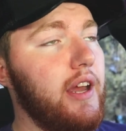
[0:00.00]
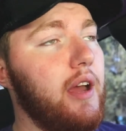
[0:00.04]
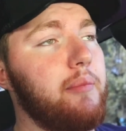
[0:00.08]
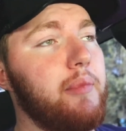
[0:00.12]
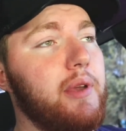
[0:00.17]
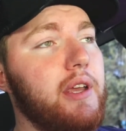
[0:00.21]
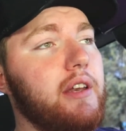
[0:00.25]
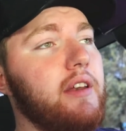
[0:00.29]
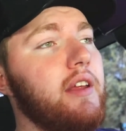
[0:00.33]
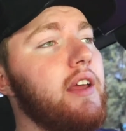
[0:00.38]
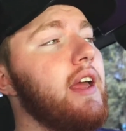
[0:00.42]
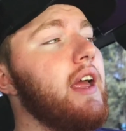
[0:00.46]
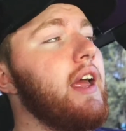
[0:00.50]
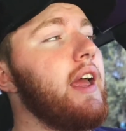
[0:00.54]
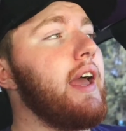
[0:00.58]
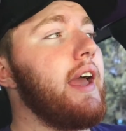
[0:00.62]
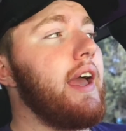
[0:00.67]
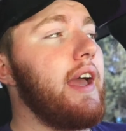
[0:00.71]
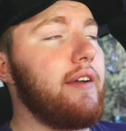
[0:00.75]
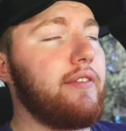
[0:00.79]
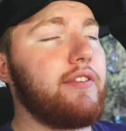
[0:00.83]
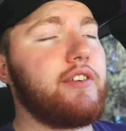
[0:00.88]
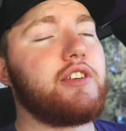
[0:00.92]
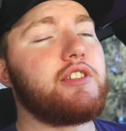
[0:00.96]
I mean,
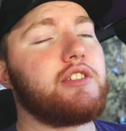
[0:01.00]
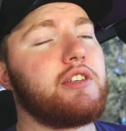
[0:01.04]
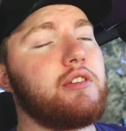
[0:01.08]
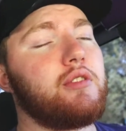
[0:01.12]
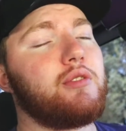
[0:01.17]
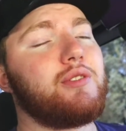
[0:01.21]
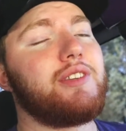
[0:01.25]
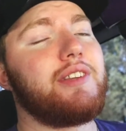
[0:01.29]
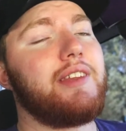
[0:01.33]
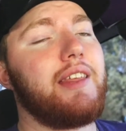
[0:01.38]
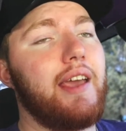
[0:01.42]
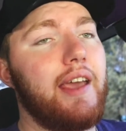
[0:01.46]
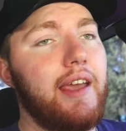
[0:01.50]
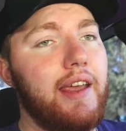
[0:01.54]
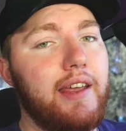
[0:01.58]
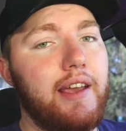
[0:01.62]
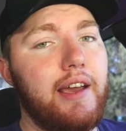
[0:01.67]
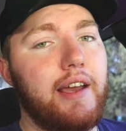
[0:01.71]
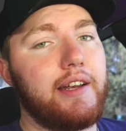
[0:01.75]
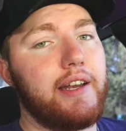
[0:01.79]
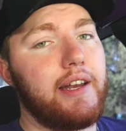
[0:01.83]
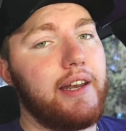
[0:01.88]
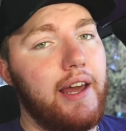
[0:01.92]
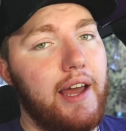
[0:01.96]
every single day
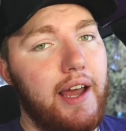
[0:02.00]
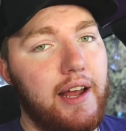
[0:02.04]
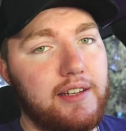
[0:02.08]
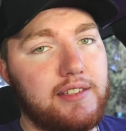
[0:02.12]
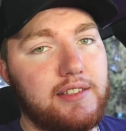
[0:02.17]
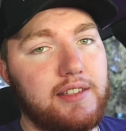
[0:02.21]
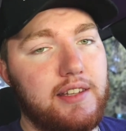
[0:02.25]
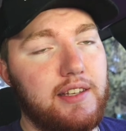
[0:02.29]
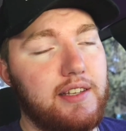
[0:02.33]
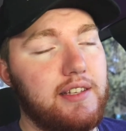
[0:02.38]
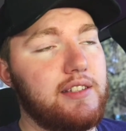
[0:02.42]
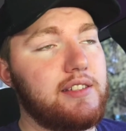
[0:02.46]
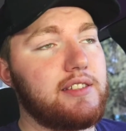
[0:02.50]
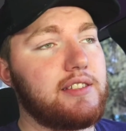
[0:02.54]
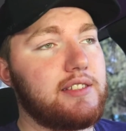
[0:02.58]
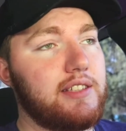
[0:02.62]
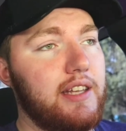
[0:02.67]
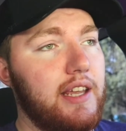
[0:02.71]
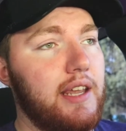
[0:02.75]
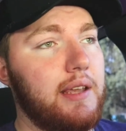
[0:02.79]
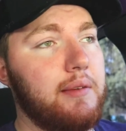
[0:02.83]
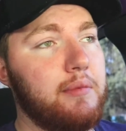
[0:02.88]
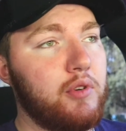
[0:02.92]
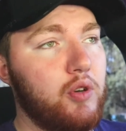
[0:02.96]
I get asked these
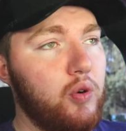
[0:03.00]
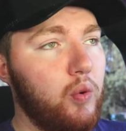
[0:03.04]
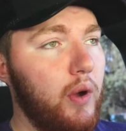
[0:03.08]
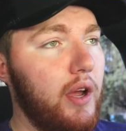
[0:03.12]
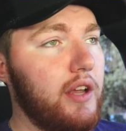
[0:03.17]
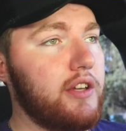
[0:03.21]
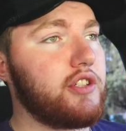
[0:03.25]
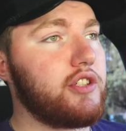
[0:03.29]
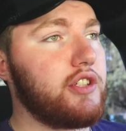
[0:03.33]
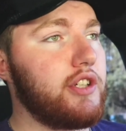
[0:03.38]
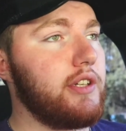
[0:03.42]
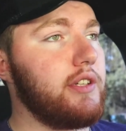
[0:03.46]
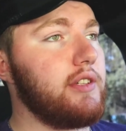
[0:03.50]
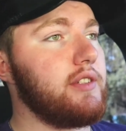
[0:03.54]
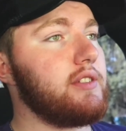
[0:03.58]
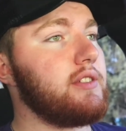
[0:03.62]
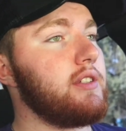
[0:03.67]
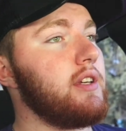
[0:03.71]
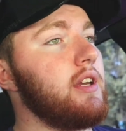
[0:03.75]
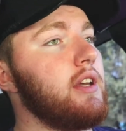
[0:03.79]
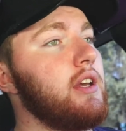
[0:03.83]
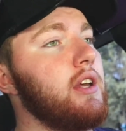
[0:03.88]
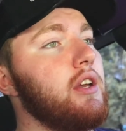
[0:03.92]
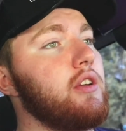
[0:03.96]
same questions,